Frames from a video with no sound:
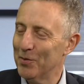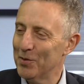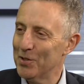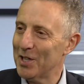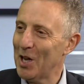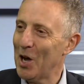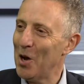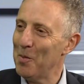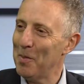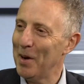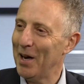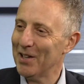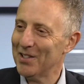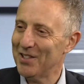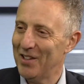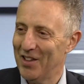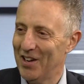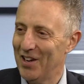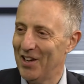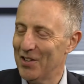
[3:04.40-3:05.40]
Starbucks in
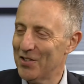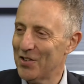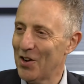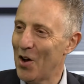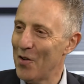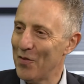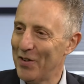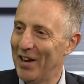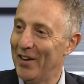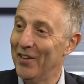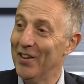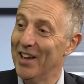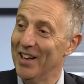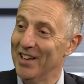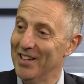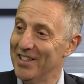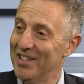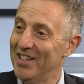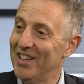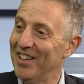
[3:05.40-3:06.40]
the last half an hour, you're going to
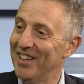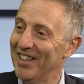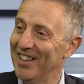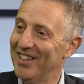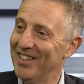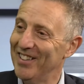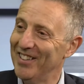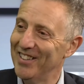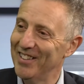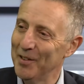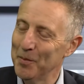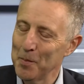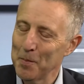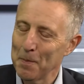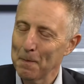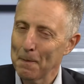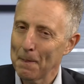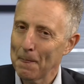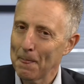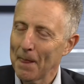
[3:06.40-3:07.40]
die.
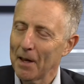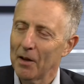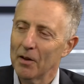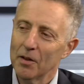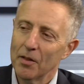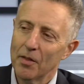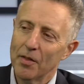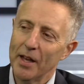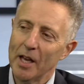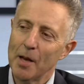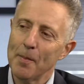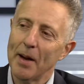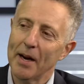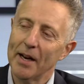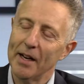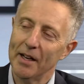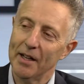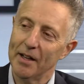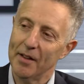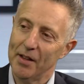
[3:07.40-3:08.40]
Think about it
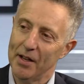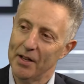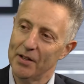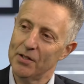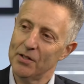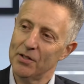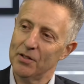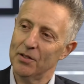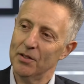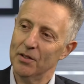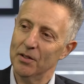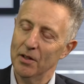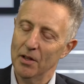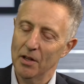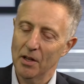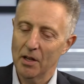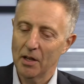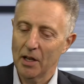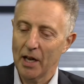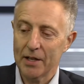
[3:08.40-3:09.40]
like this.
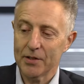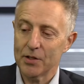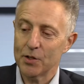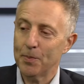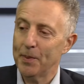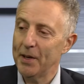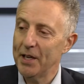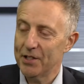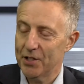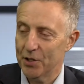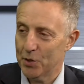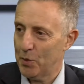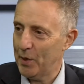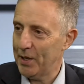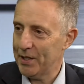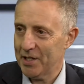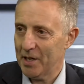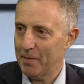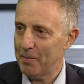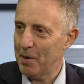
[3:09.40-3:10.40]
As a species, we're
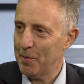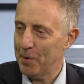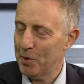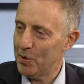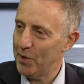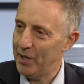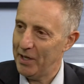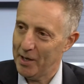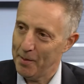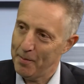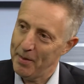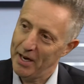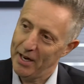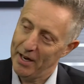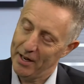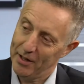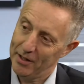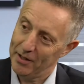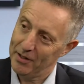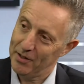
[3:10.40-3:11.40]
somewhere between 1 million
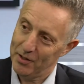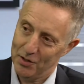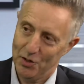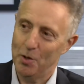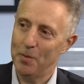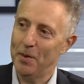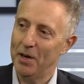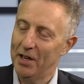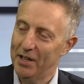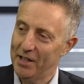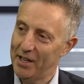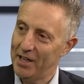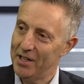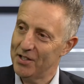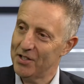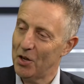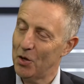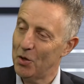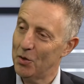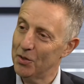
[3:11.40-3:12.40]
and 2 million years
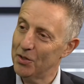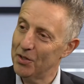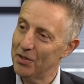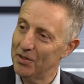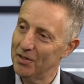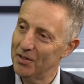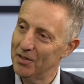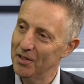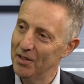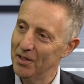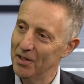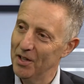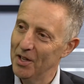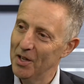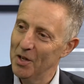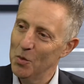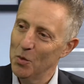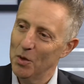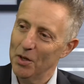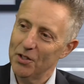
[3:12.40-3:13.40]
old.
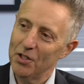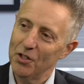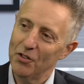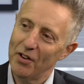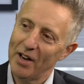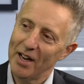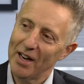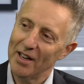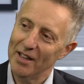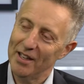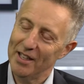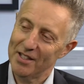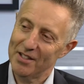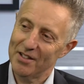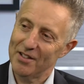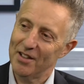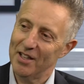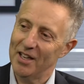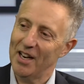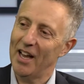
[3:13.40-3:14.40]
What do you reckon
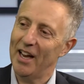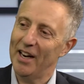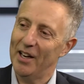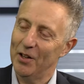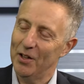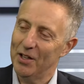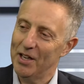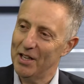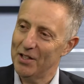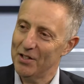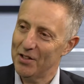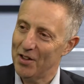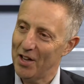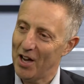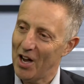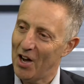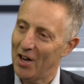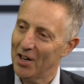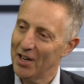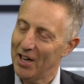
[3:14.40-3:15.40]
the likelihood is that
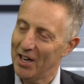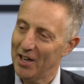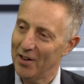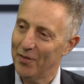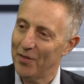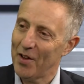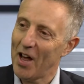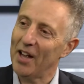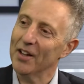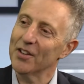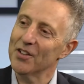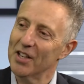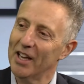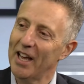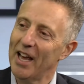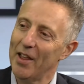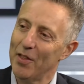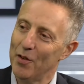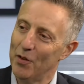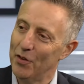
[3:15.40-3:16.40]
our kind of
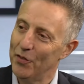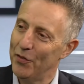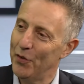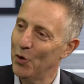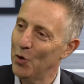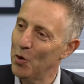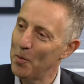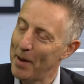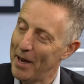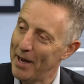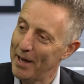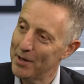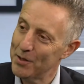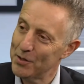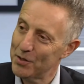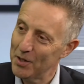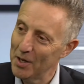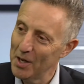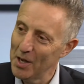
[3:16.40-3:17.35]
hunter-gatherer forebears